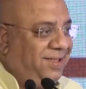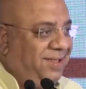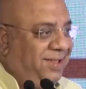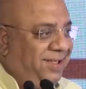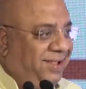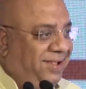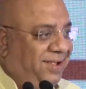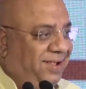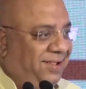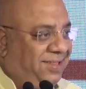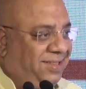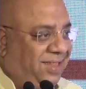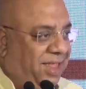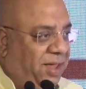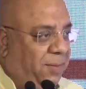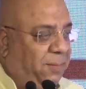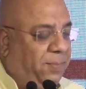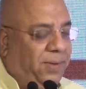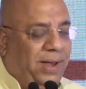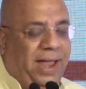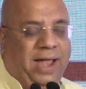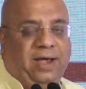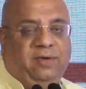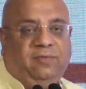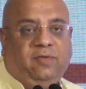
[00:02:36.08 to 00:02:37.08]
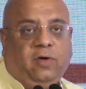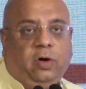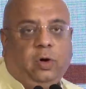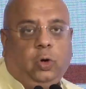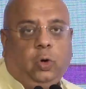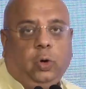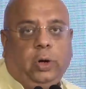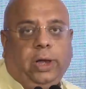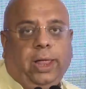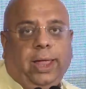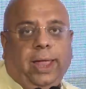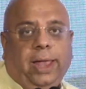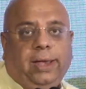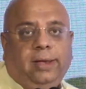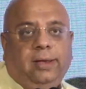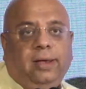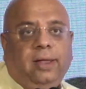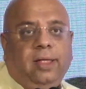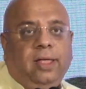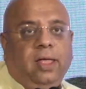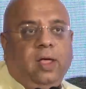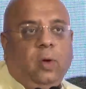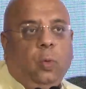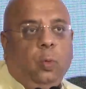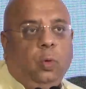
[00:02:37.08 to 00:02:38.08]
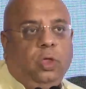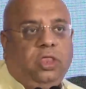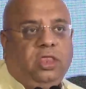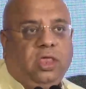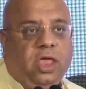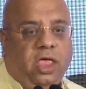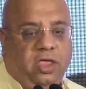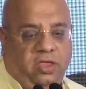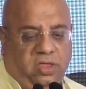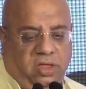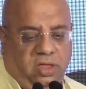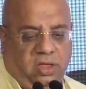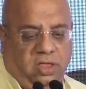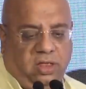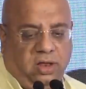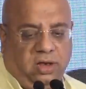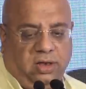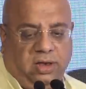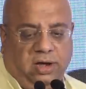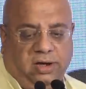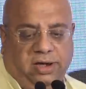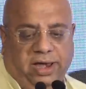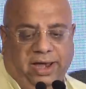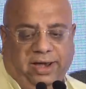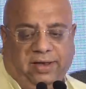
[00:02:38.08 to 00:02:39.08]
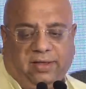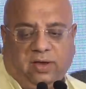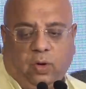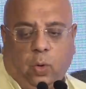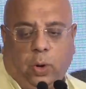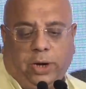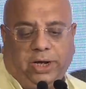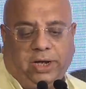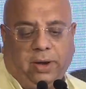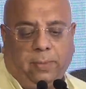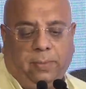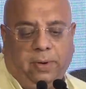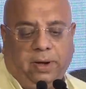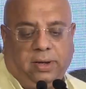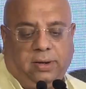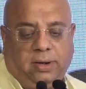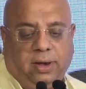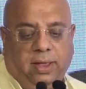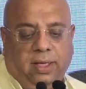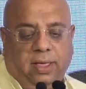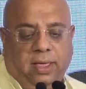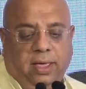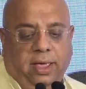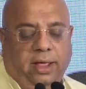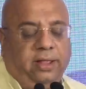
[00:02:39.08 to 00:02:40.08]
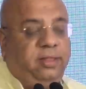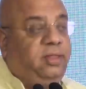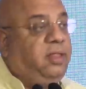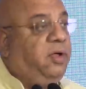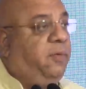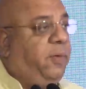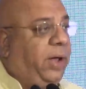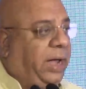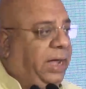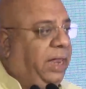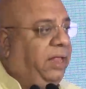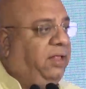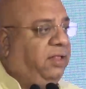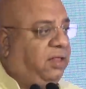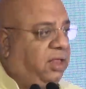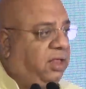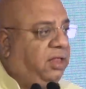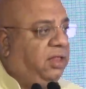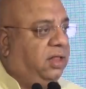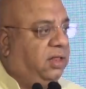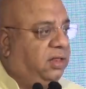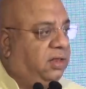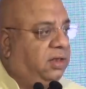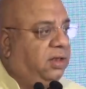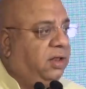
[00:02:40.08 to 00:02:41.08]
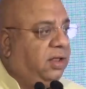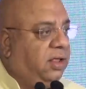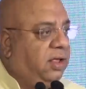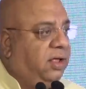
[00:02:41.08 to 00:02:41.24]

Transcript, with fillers: uh, thing planned for today and we changed the dates quite a bit. It's the wedding season.